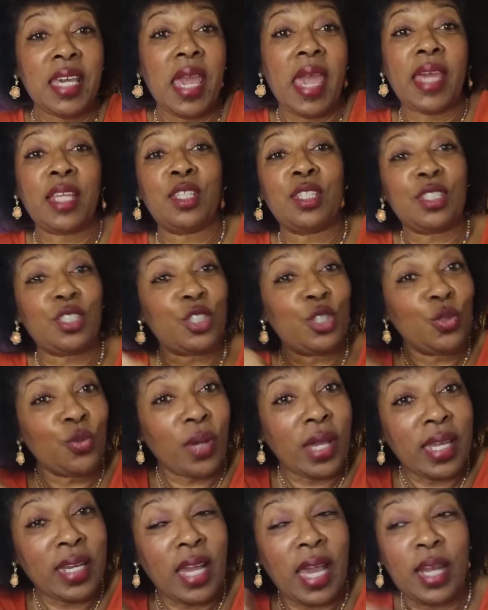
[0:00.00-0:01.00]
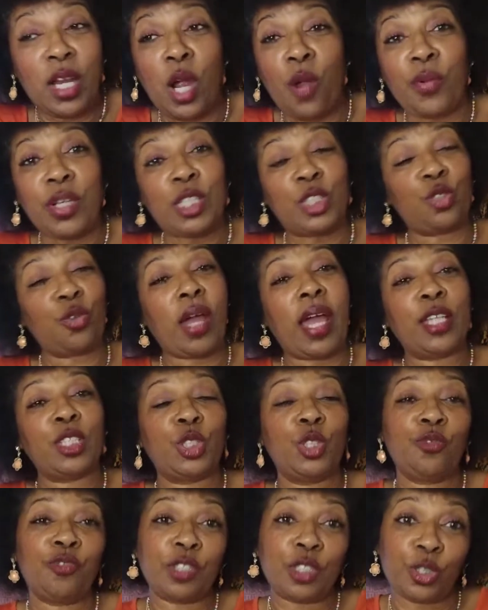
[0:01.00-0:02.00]
And UN had already
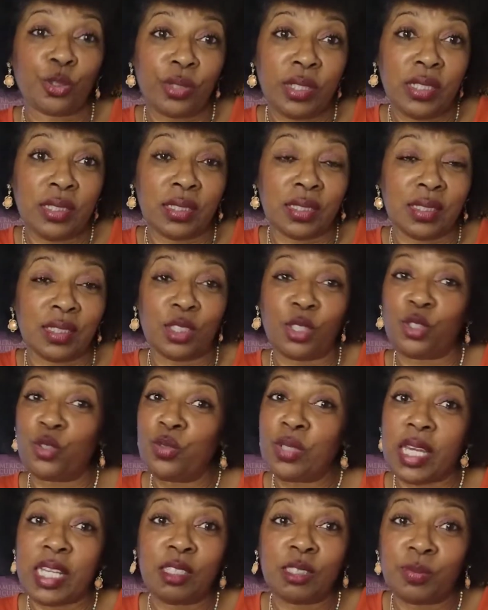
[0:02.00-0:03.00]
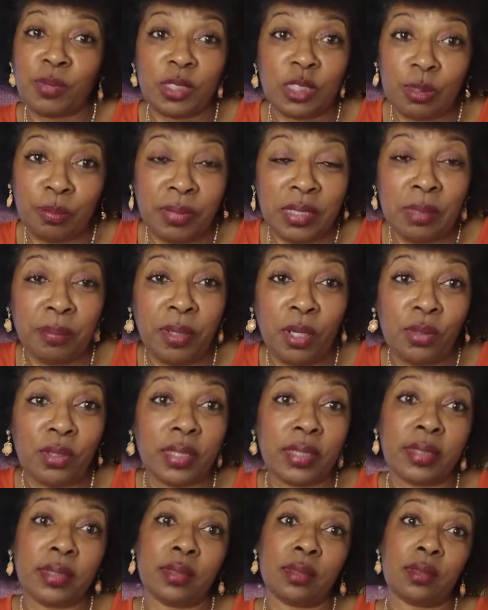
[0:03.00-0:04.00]
tried you for treason. So you're not even supposed to be the
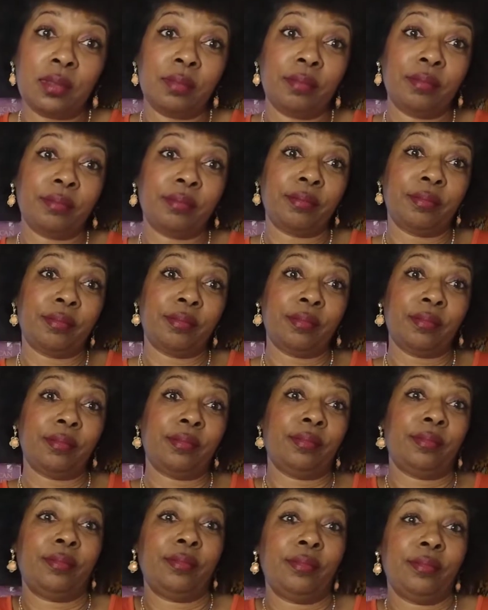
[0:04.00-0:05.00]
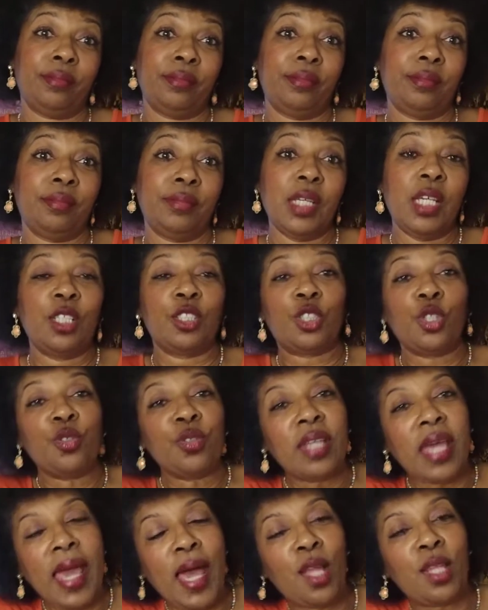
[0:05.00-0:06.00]
police. So
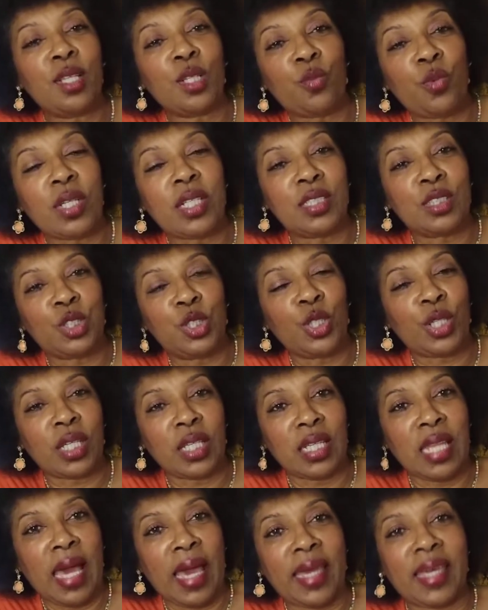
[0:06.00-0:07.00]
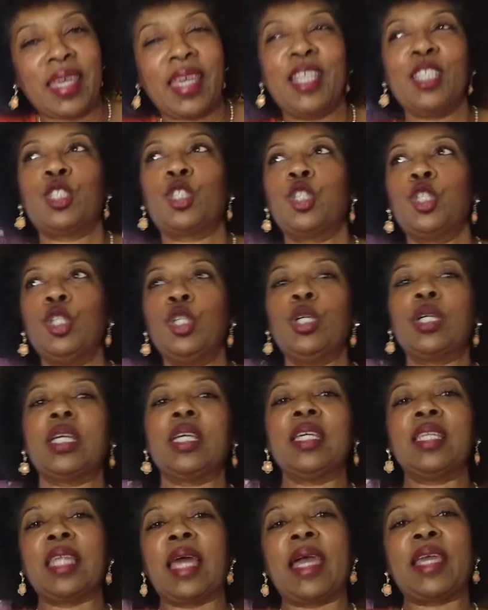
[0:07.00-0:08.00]
now look what it's looking like. It's
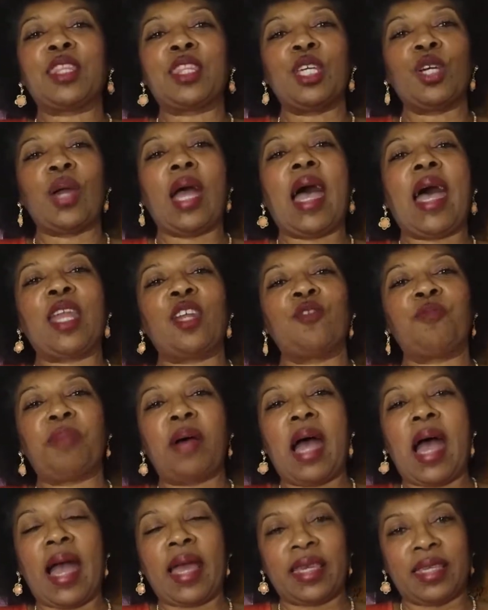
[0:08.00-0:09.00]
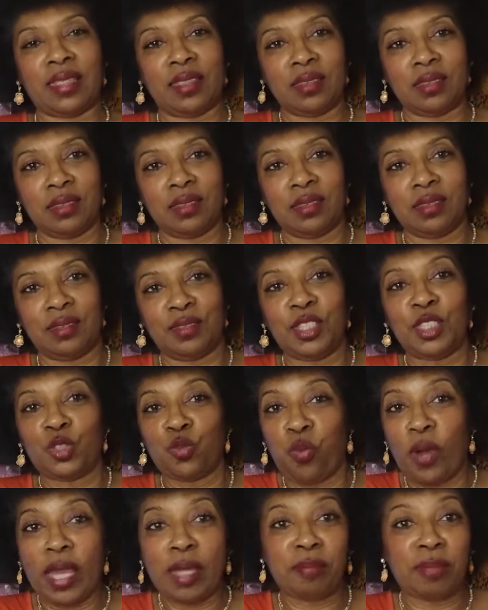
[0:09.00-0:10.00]
looking like they're out of pocket.
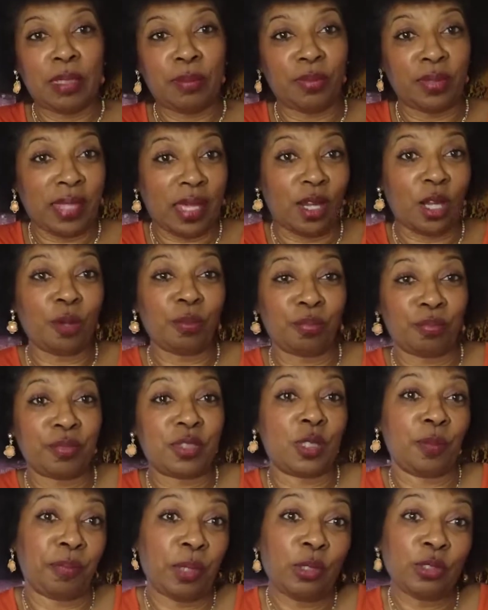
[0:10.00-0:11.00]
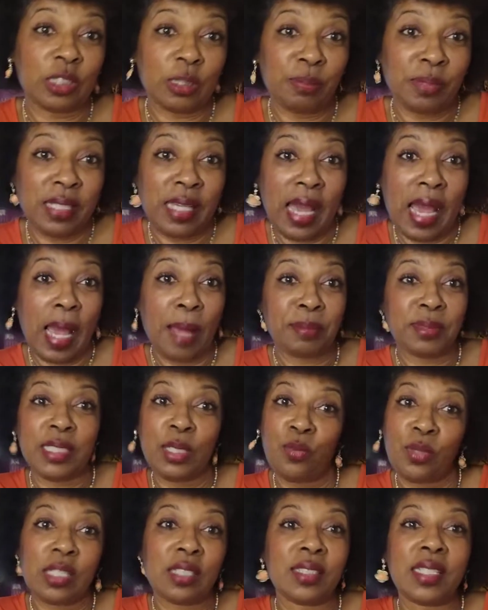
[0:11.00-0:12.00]
These white people that are supposed to be cops,
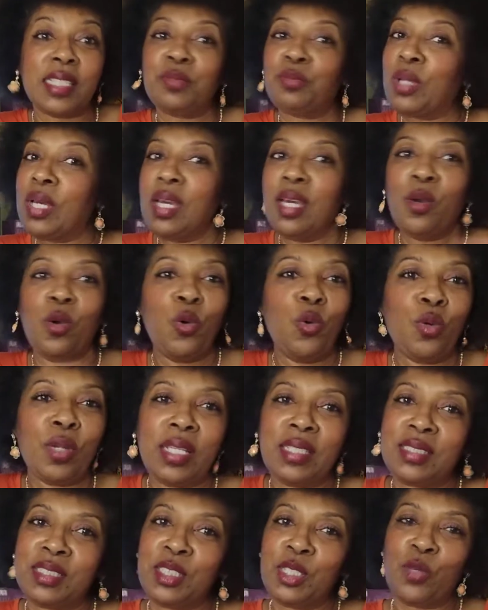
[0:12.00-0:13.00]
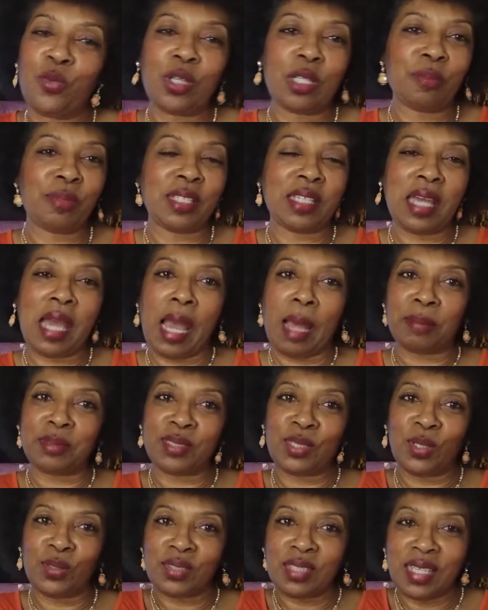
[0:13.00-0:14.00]
they still want to be cops,
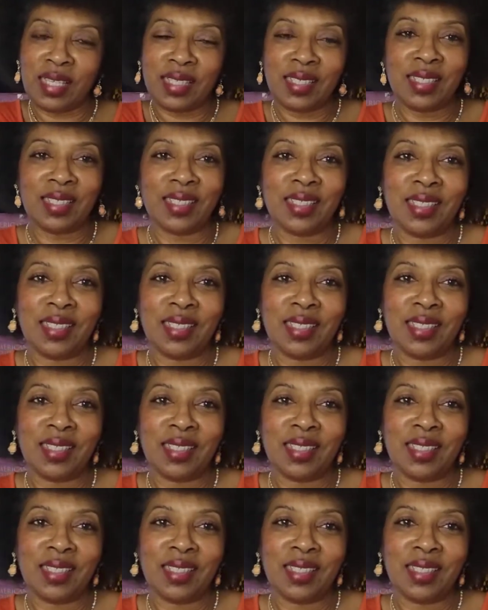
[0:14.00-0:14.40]
don't they?